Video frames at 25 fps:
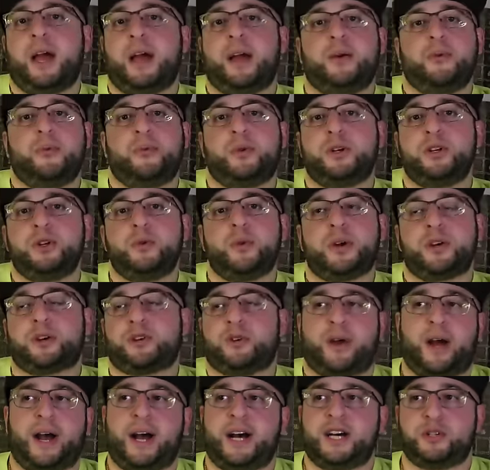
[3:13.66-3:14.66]
when you
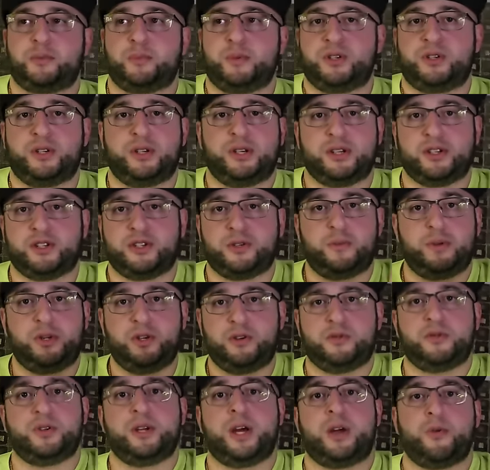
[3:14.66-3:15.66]
enter hospice, it doesn't mean
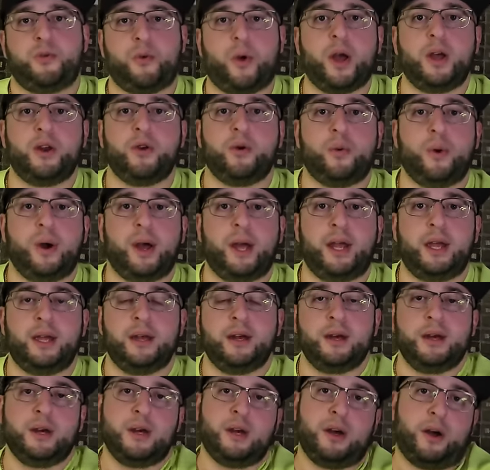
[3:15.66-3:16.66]
you're dead right away.
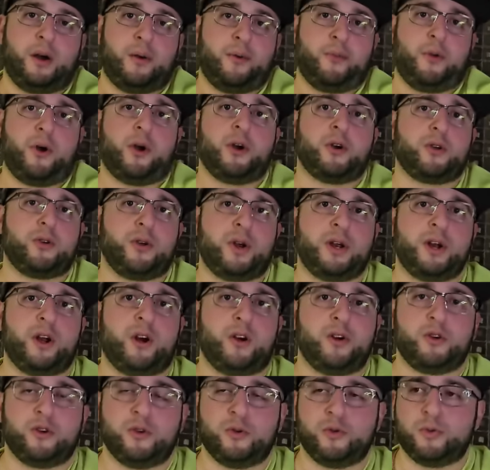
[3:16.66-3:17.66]
Our great
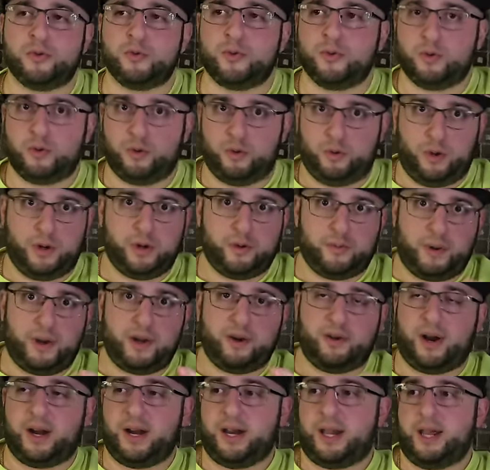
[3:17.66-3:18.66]
uncle who had
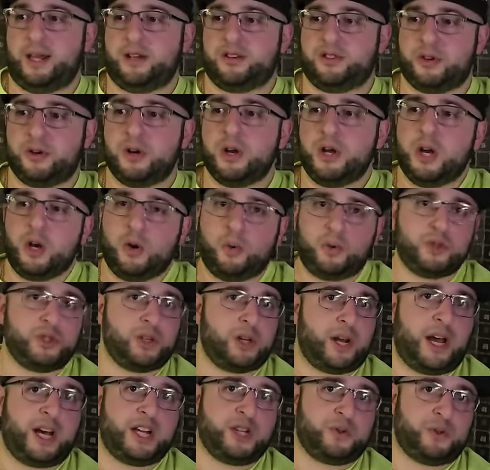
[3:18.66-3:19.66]
pancreatic cancer was
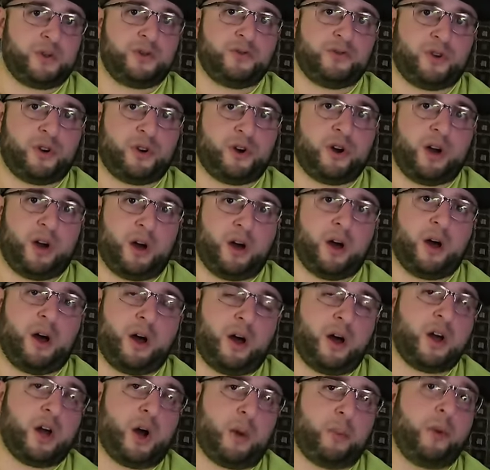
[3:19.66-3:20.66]
in hospice for
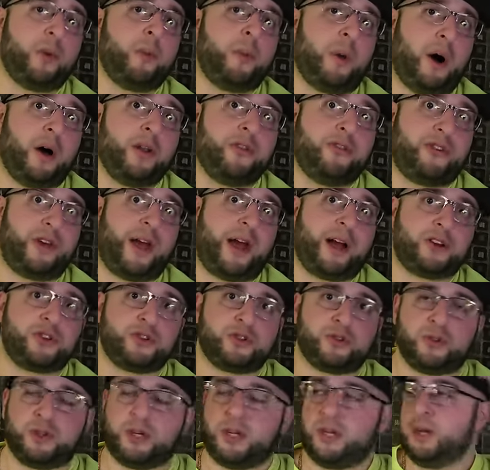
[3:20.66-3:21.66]
a couple months,
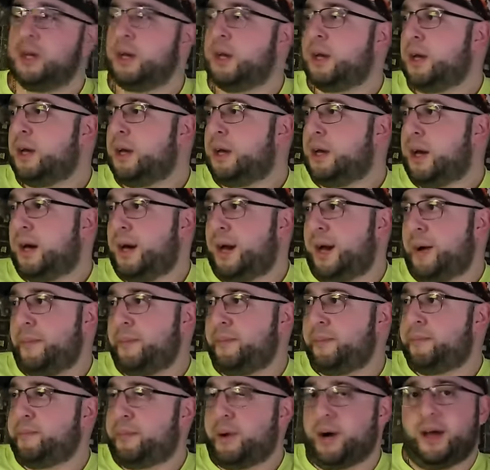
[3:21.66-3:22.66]
actually
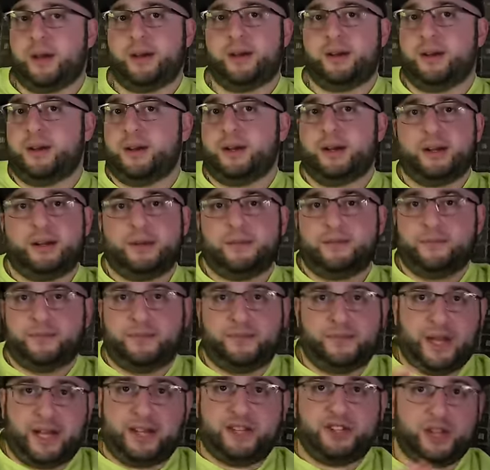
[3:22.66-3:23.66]
um, but
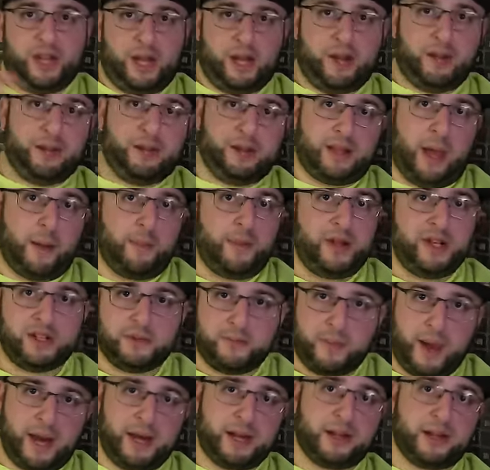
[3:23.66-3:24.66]
that's it. That means
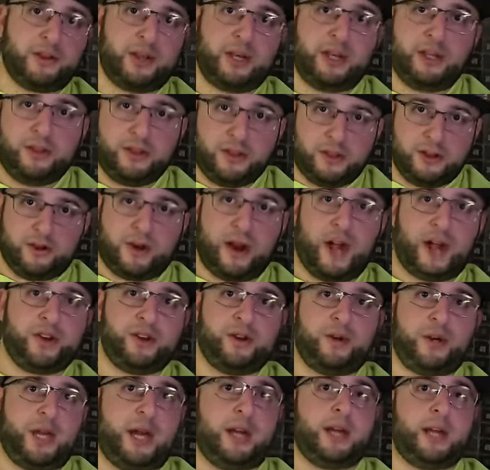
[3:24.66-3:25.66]
medically, they're not
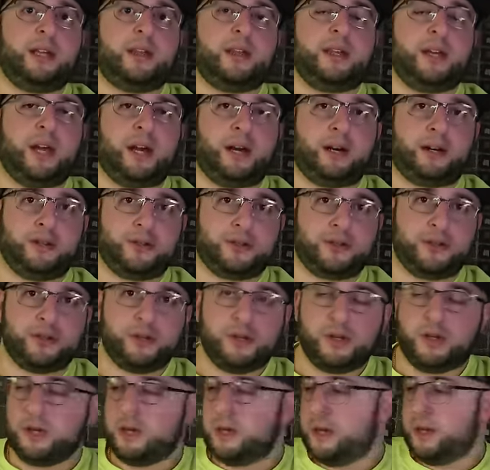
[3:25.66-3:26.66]
doing anything else.
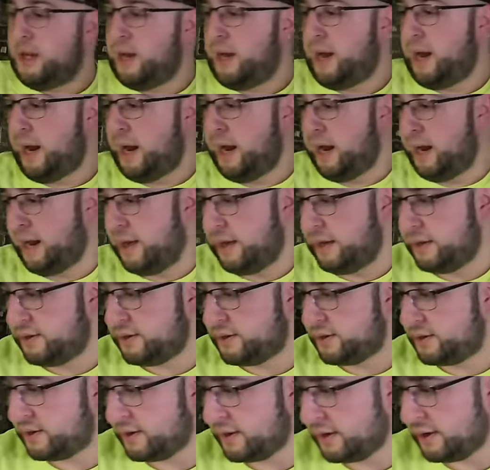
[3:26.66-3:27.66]

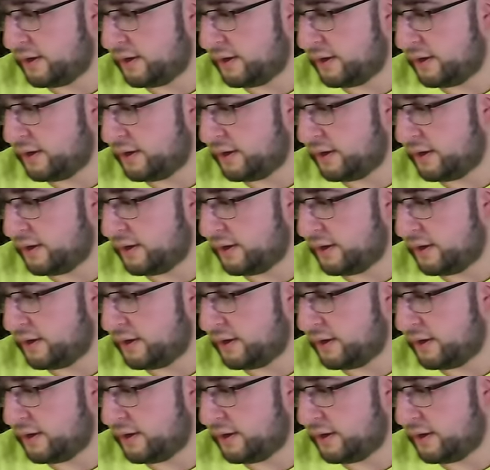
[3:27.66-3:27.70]
And,